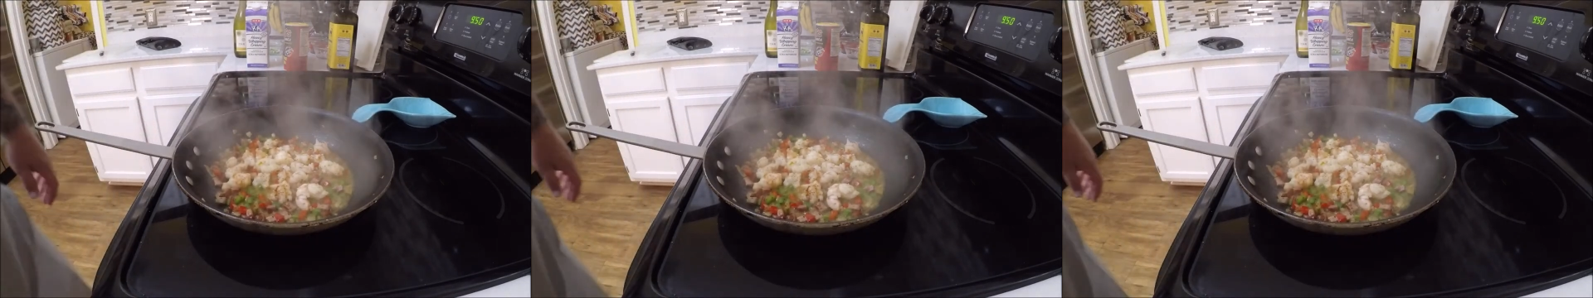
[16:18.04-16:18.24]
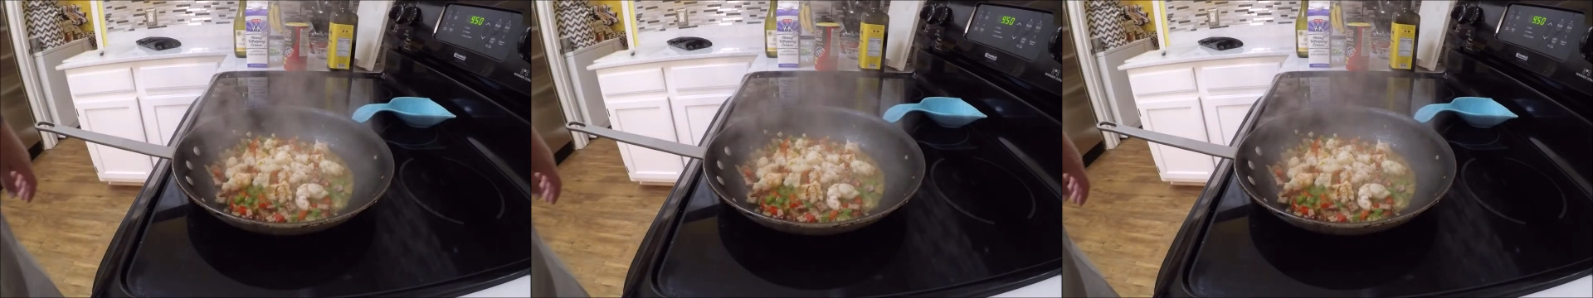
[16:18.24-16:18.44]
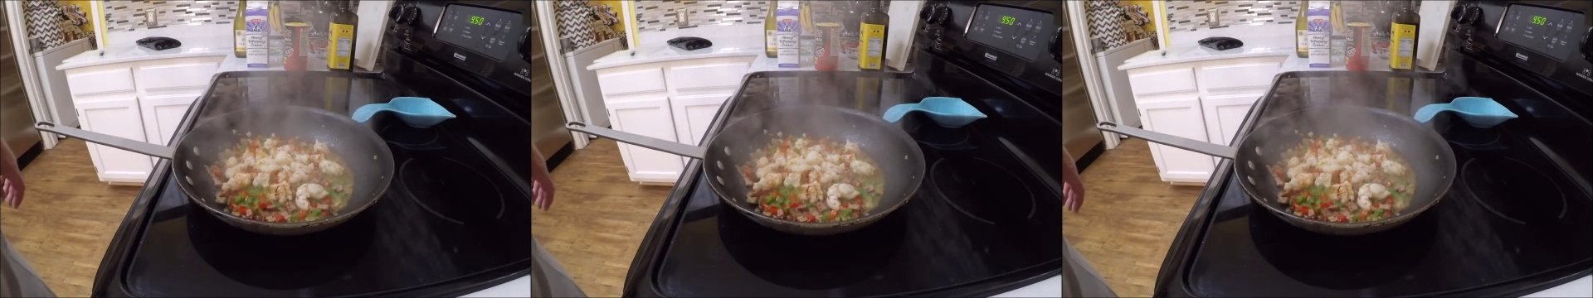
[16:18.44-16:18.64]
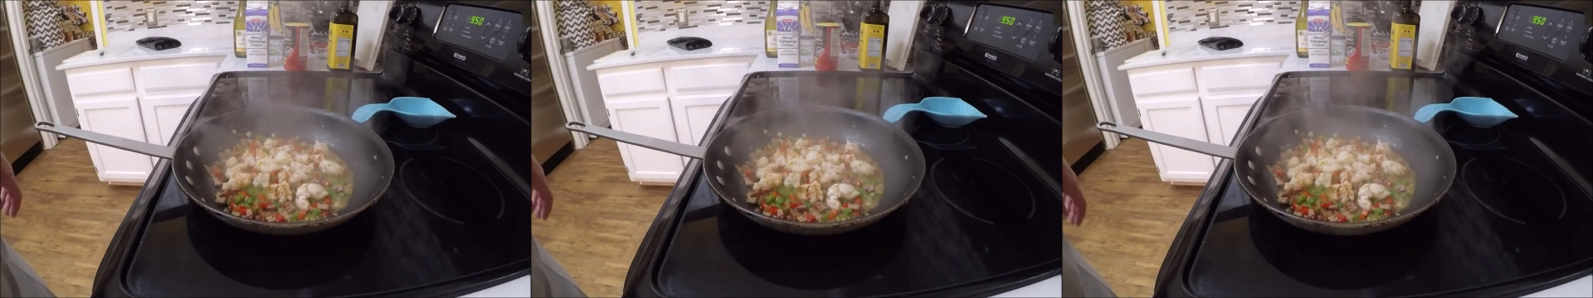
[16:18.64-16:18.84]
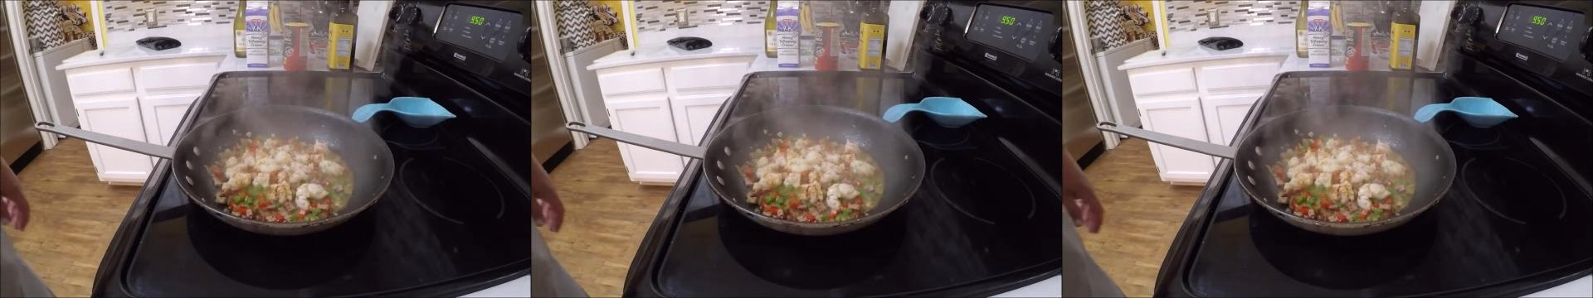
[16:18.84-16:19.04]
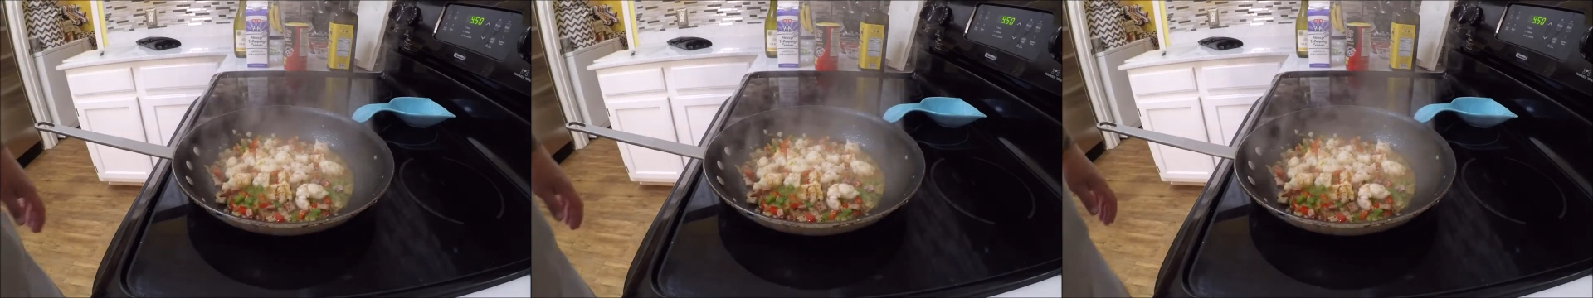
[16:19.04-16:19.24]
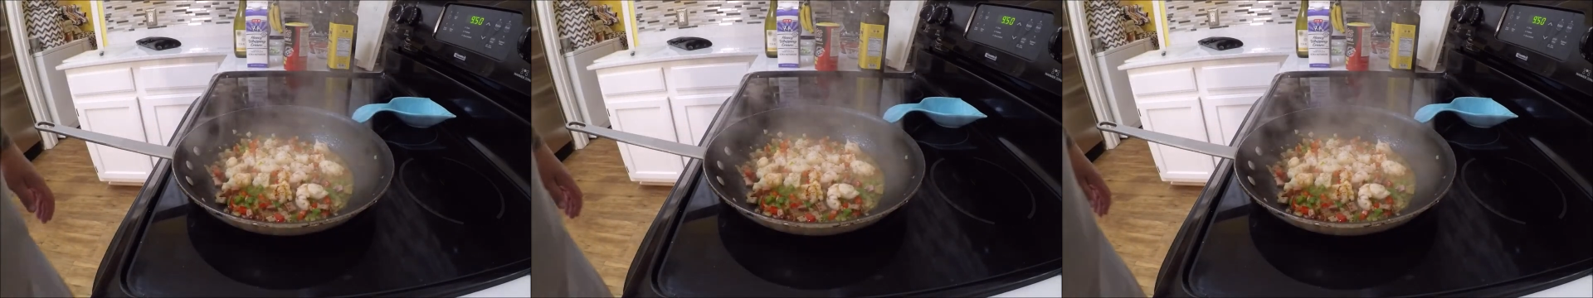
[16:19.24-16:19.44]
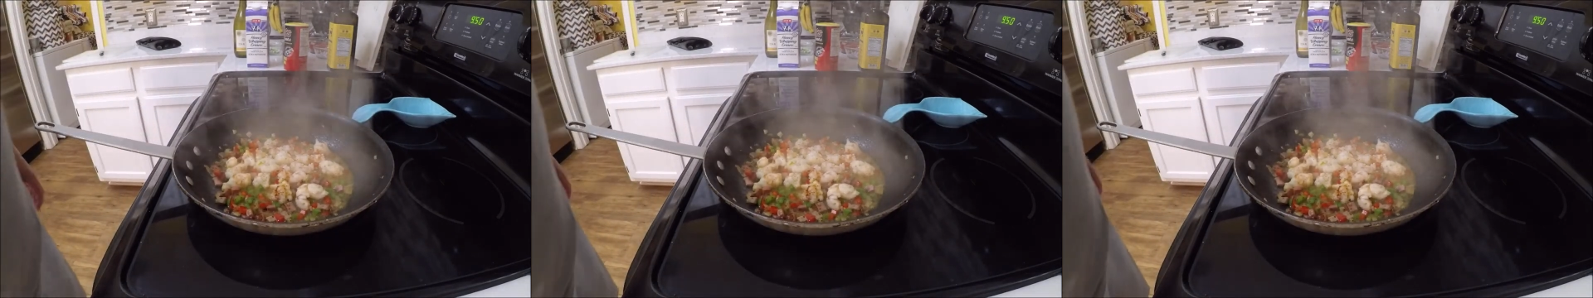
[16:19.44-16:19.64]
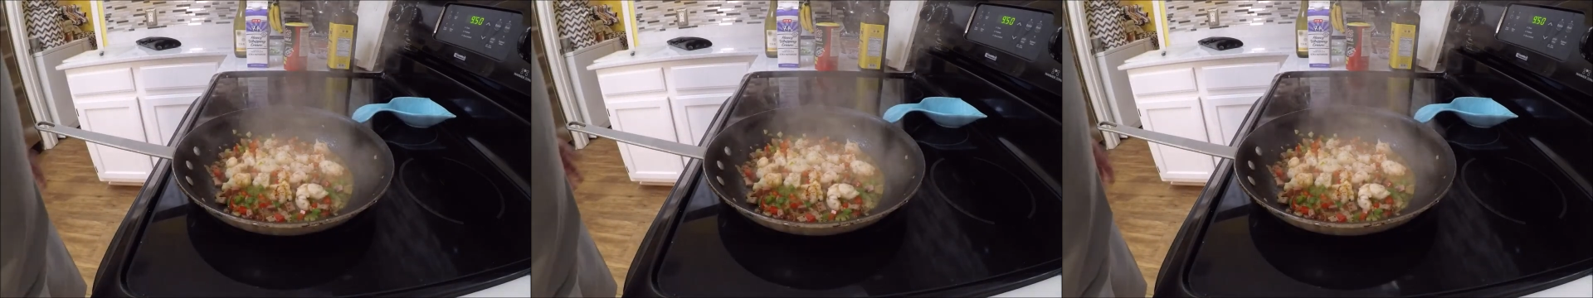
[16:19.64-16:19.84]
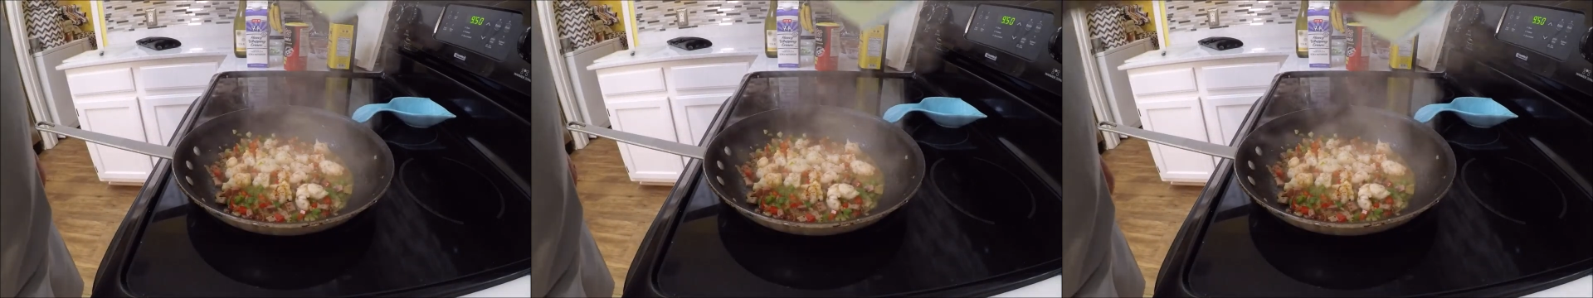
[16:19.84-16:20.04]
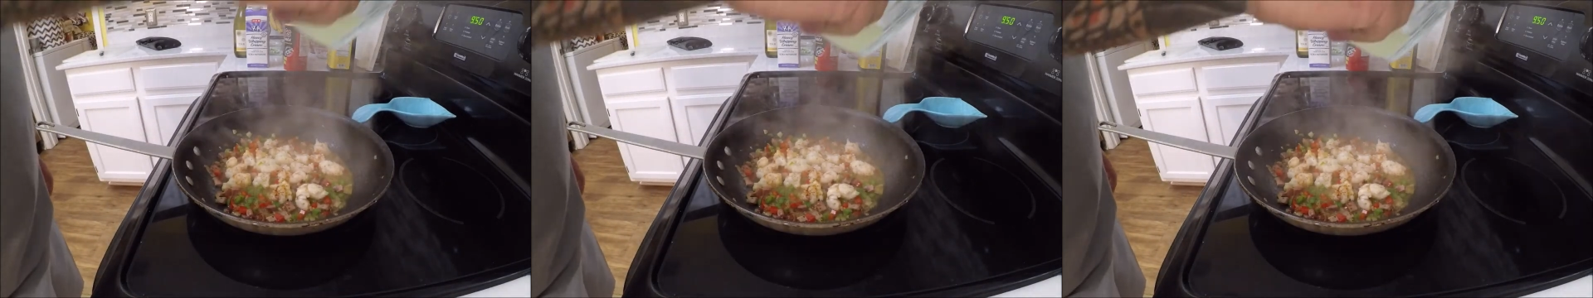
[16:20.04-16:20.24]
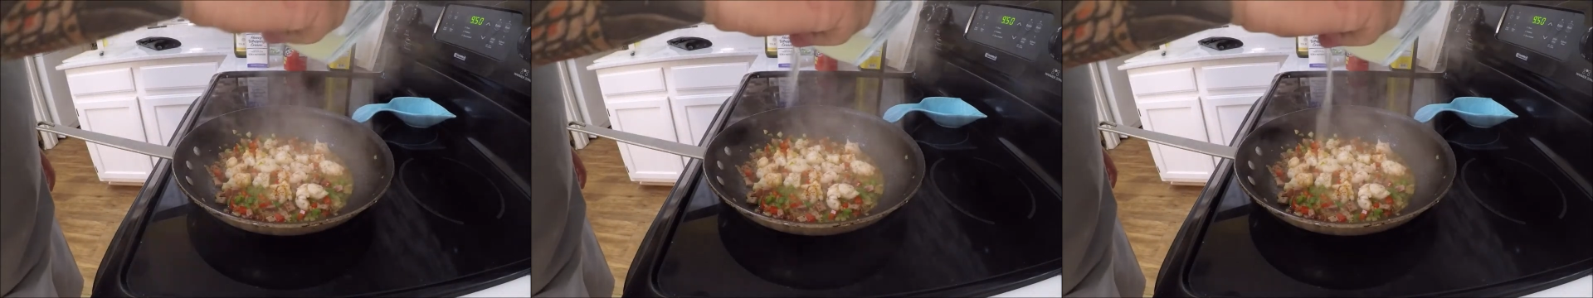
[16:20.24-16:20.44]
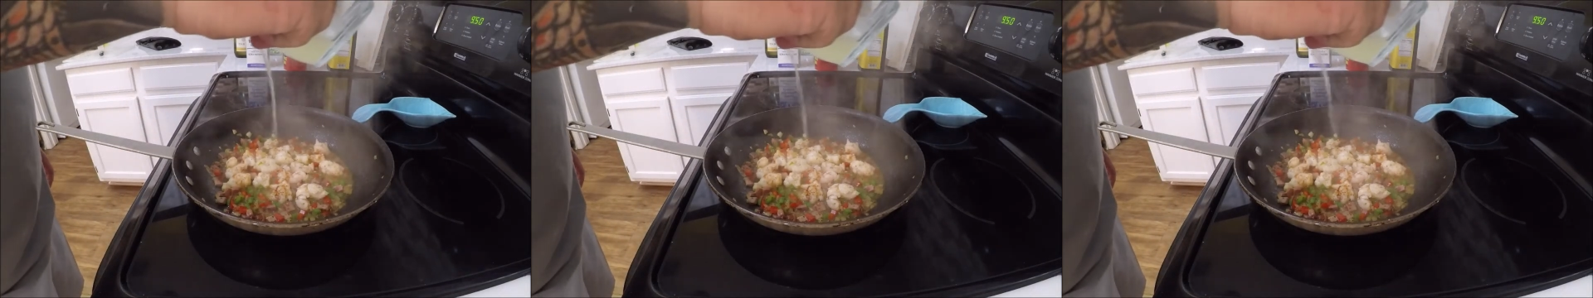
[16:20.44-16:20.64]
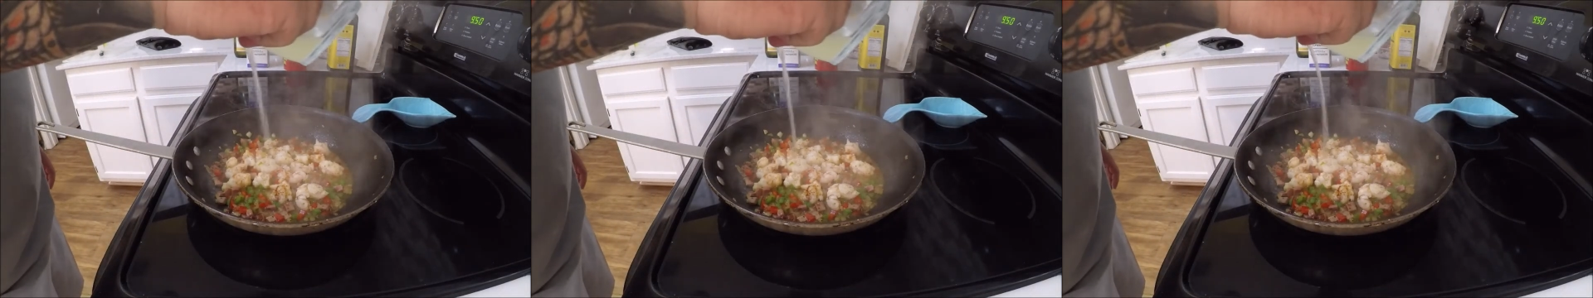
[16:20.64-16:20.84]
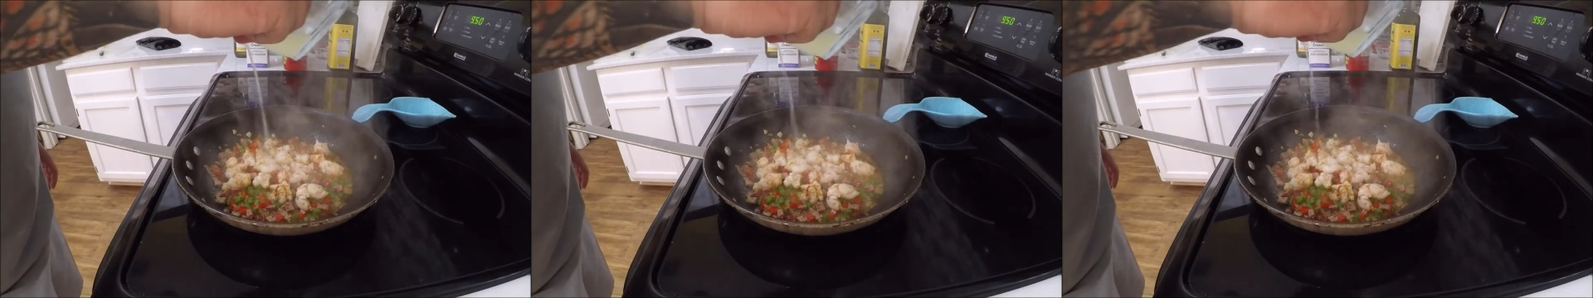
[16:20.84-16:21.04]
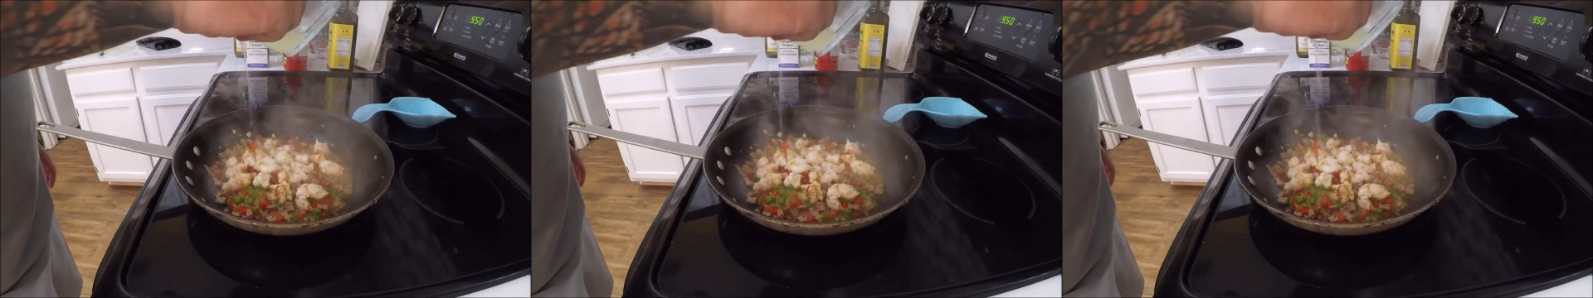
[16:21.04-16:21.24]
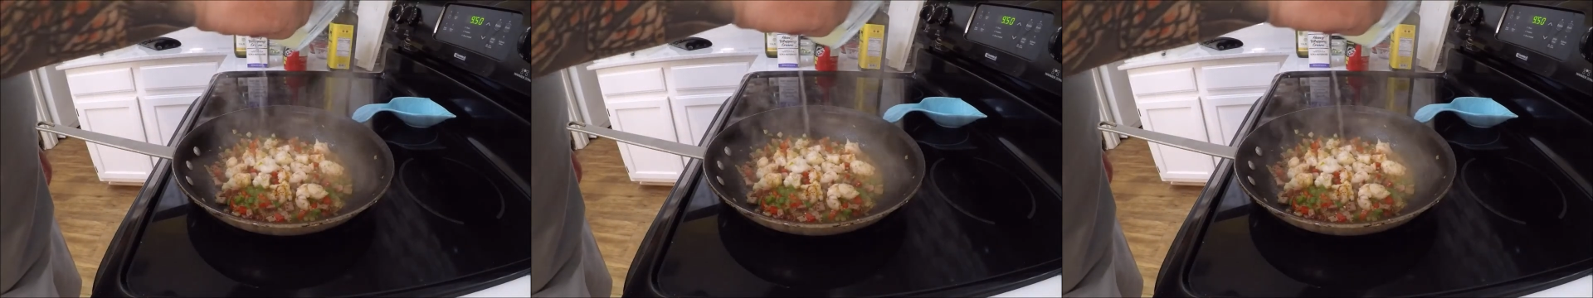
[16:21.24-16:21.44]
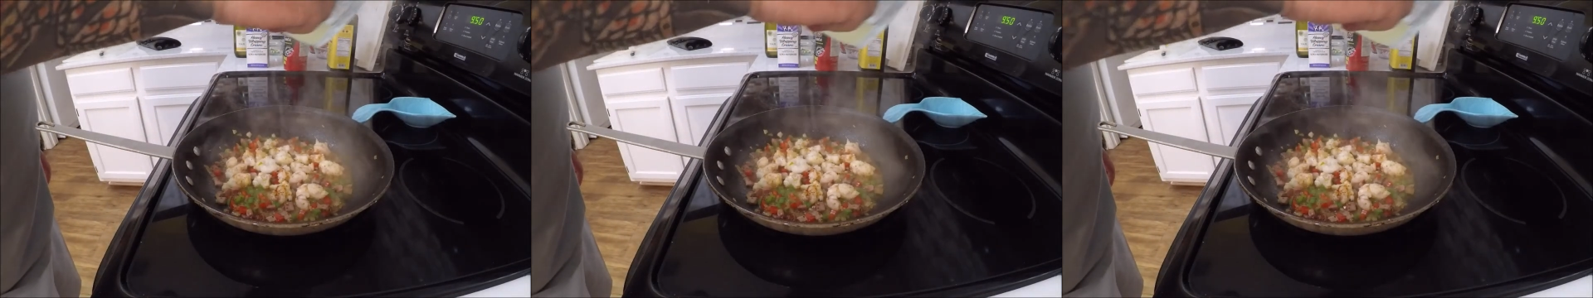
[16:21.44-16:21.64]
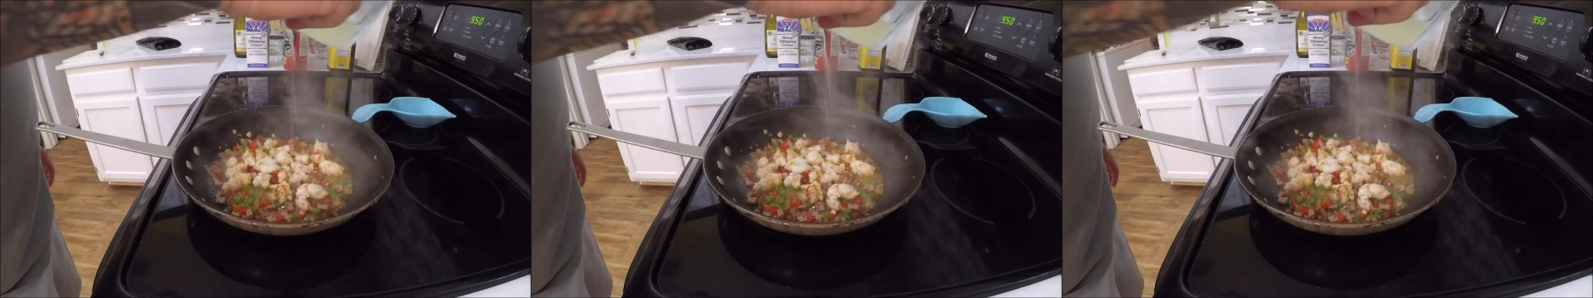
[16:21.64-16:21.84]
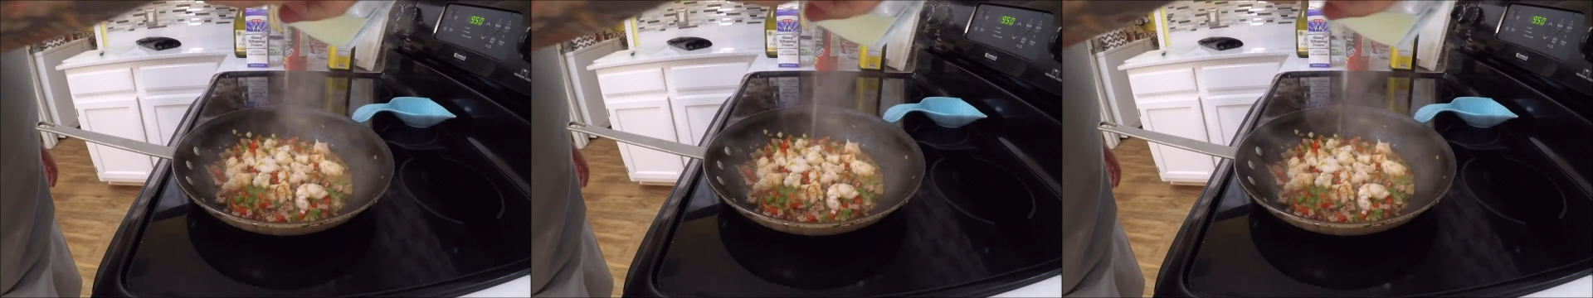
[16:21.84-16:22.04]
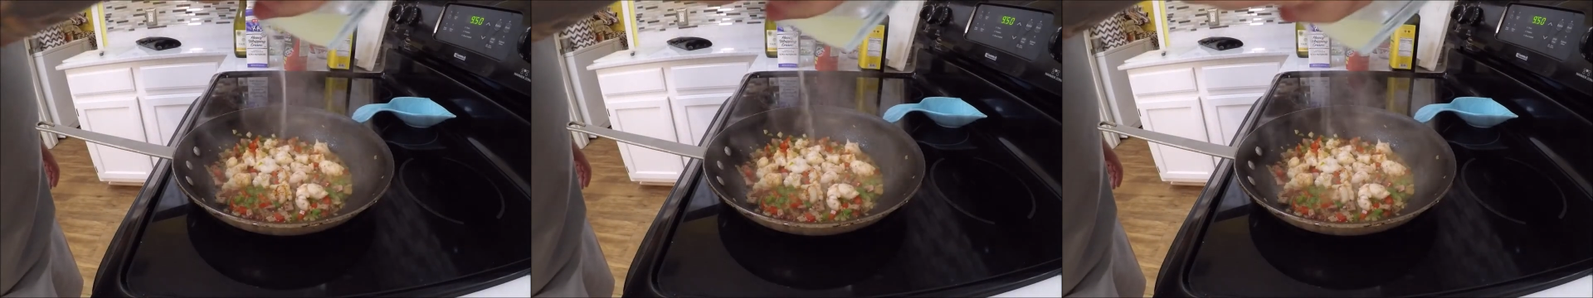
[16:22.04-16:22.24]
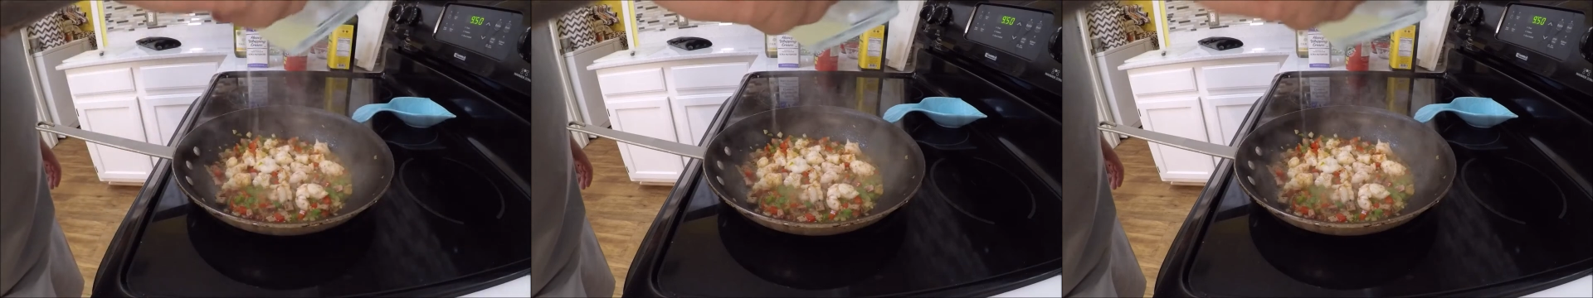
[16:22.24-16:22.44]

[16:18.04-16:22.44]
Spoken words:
Nobody's mouth can be seen.